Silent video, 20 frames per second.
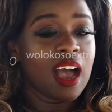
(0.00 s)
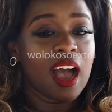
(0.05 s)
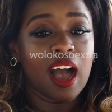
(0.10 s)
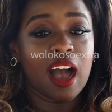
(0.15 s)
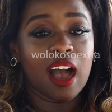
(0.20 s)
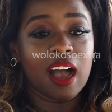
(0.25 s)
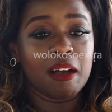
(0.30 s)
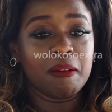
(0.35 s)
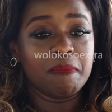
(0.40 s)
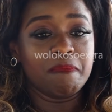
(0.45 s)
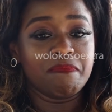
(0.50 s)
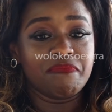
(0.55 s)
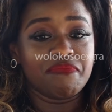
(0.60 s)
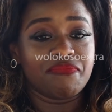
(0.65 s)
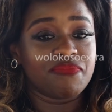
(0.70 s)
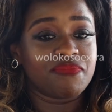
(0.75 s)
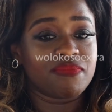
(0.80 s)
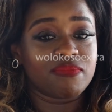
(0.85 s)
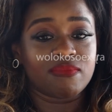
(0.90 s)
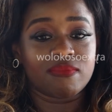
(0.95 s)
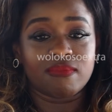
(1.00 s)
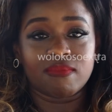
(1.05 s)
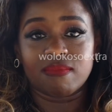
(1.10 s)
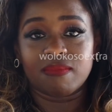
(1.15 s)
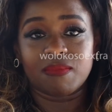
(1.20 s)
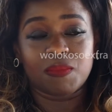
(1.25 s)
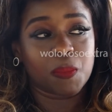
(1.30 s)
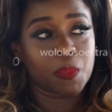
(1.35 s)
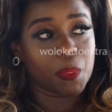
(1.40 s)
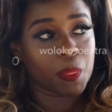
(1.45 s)
So you want to mean
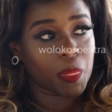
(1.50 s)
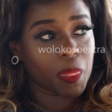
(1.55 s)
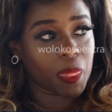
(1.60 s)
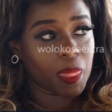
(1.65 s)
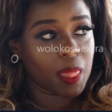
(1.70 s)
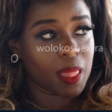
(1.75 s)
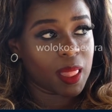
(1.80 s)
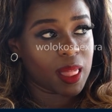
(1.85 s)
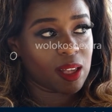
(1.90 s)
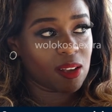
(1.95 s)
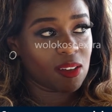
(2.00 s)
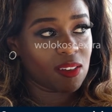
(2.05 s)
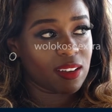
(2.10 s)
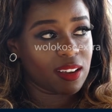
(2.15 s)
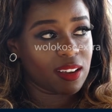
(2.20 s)
Andre is older than you?